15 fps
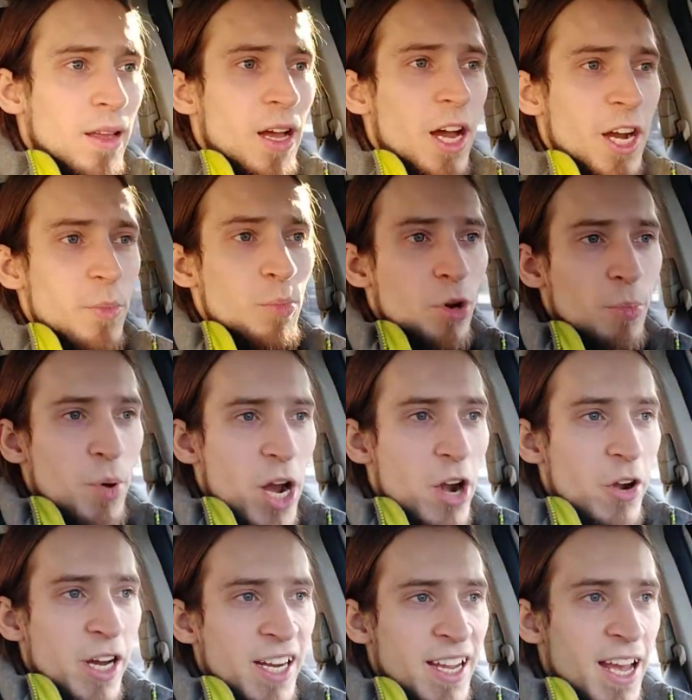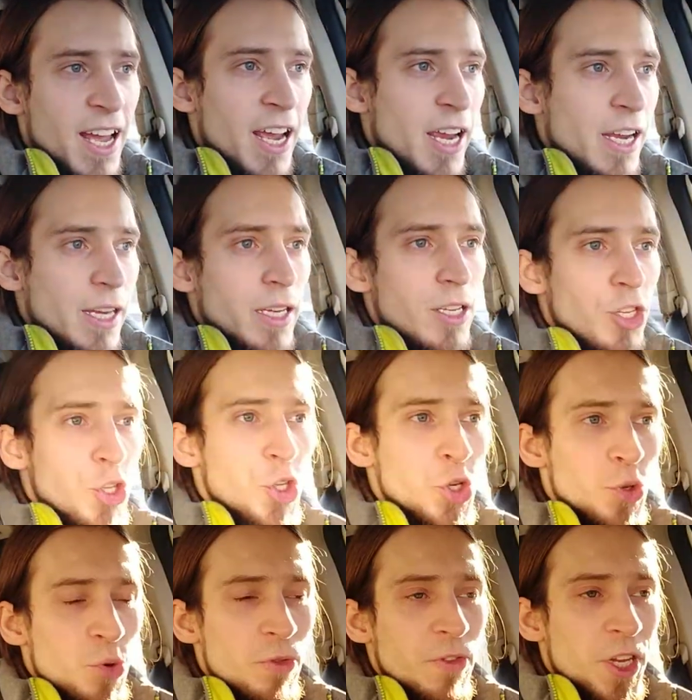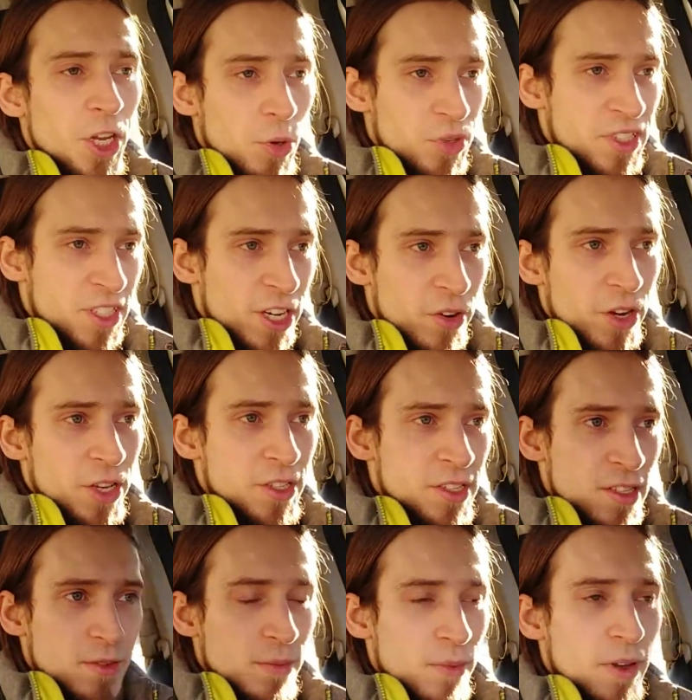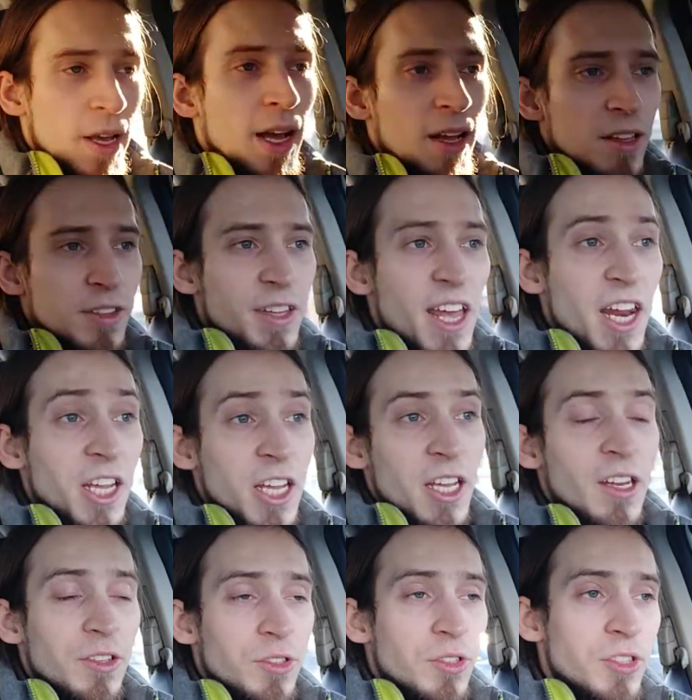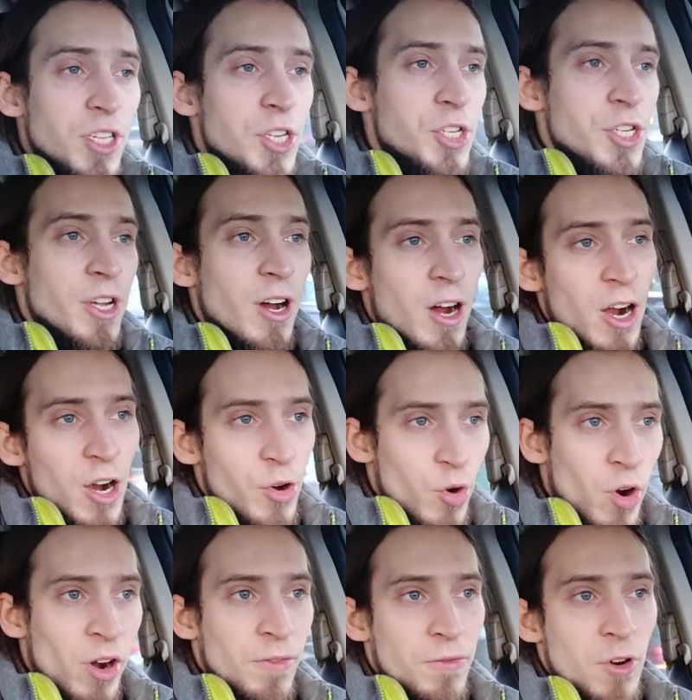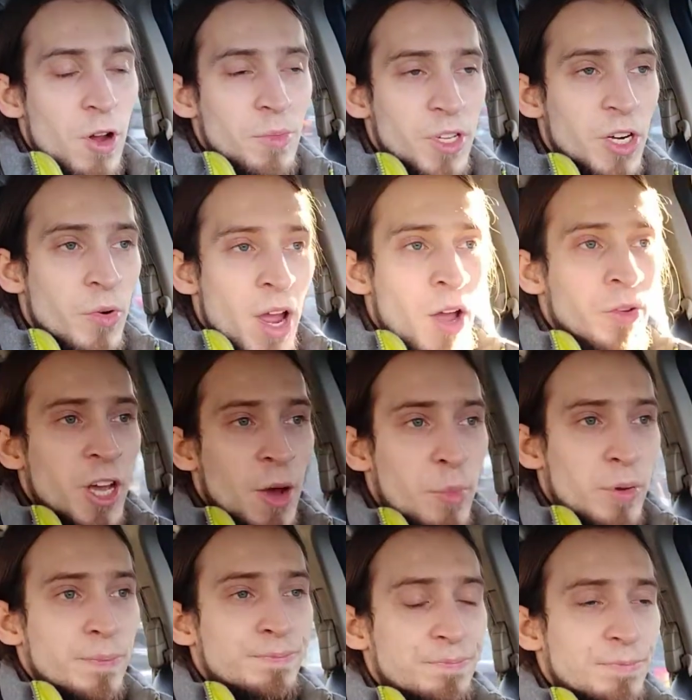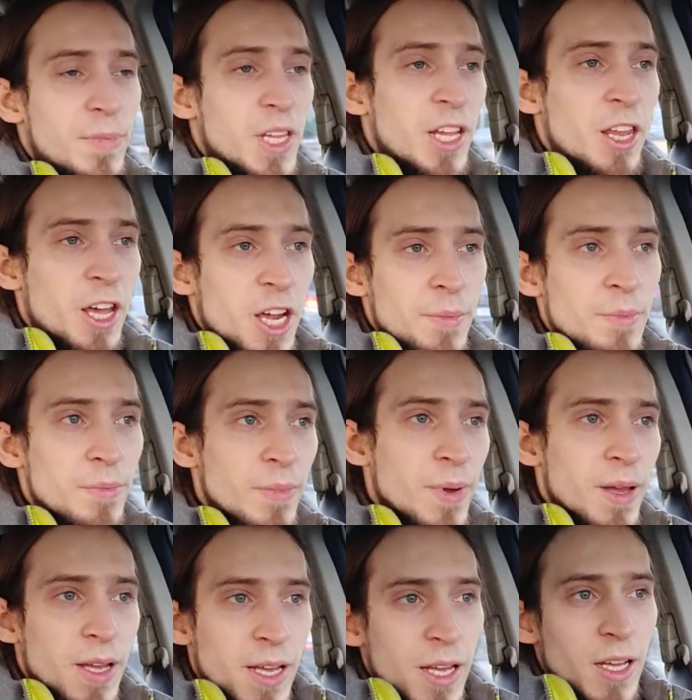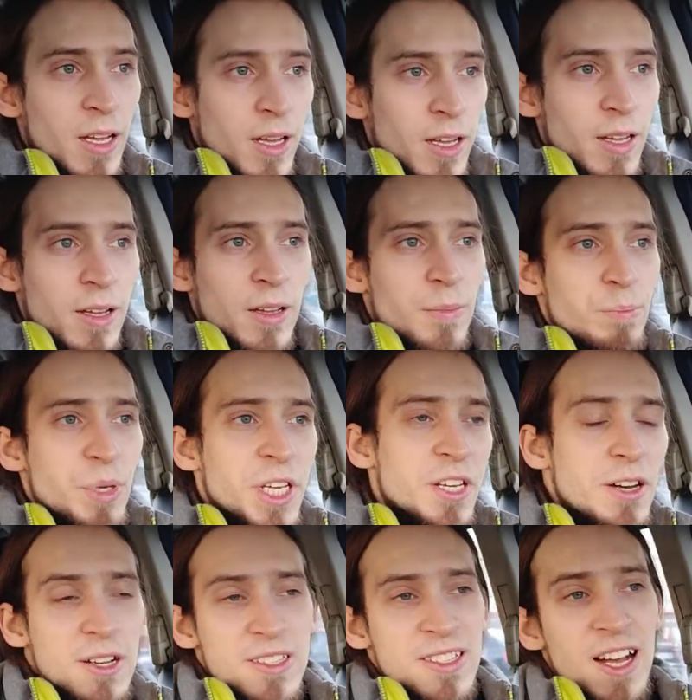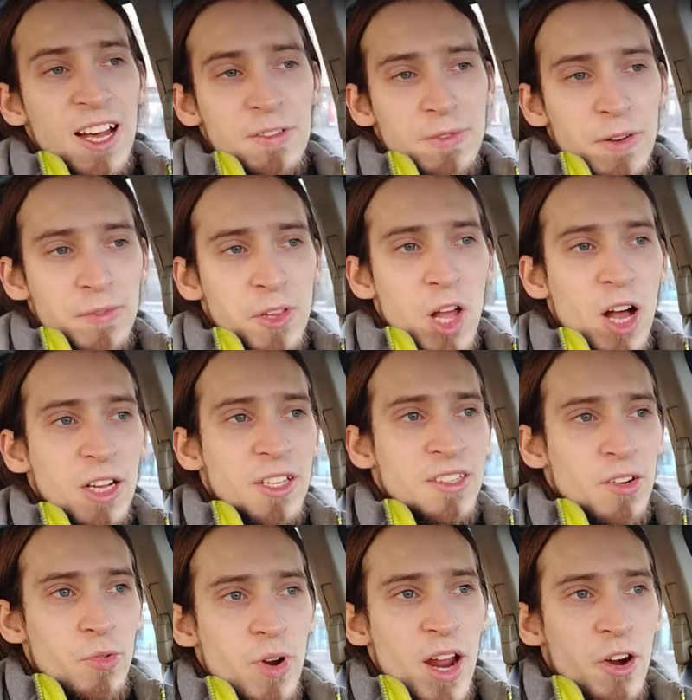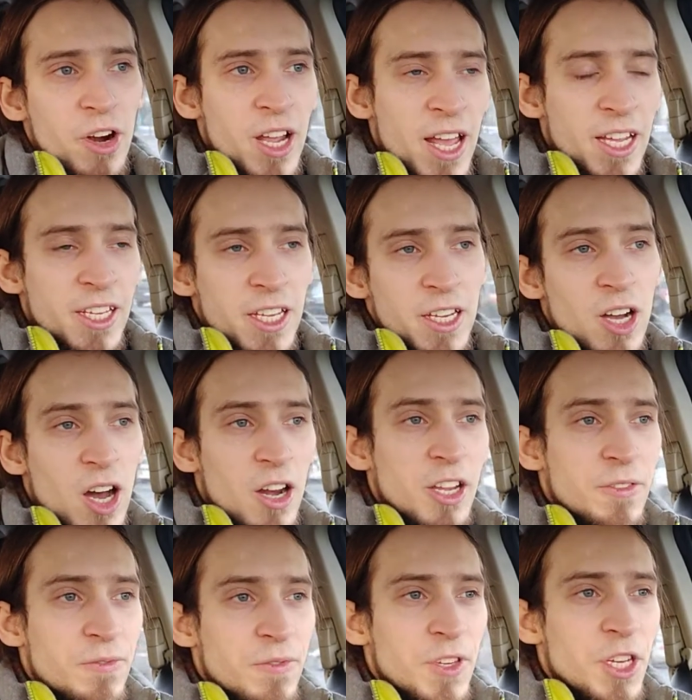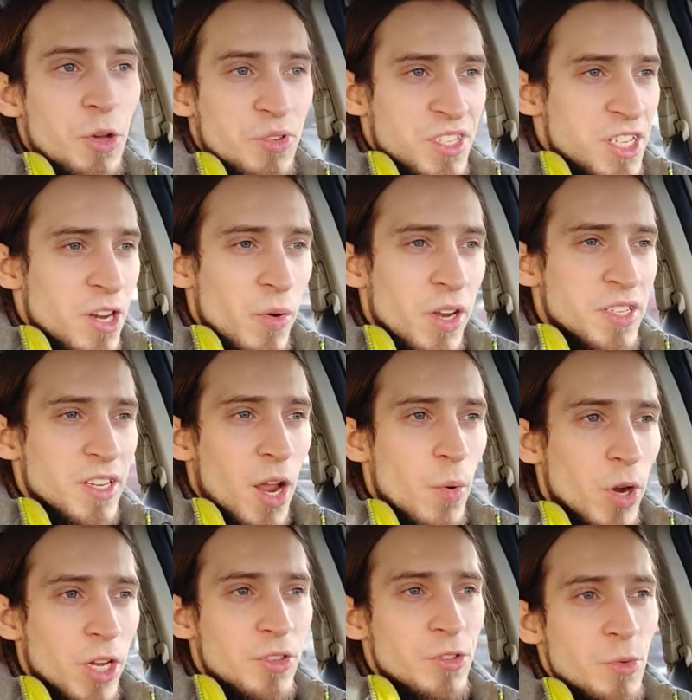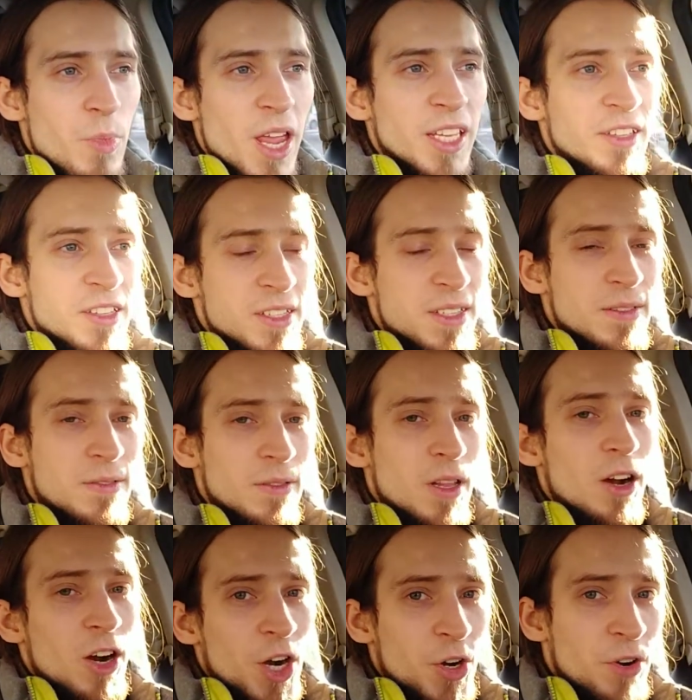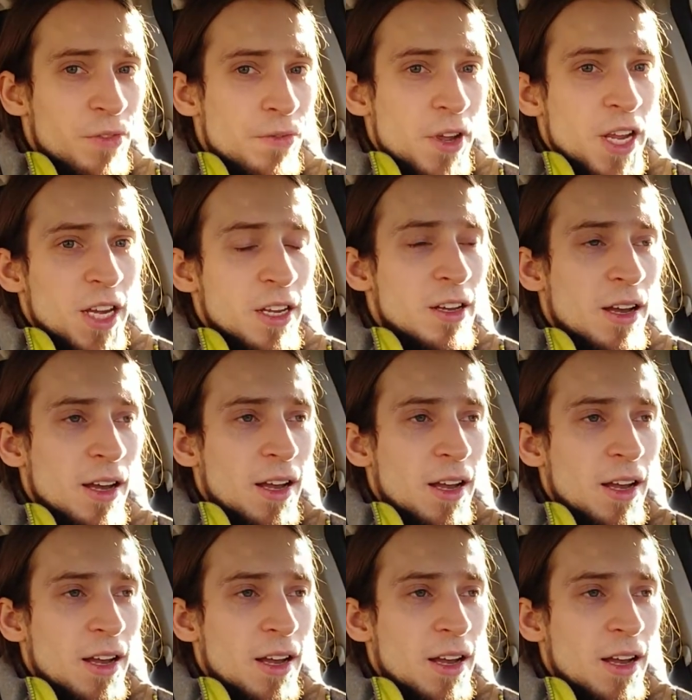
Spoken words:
I am preparing a new video series dedicated to teaching Ardor from the ground up. And because unfa vlog is a rather chaotic video series, I wanted to make this Ardor thing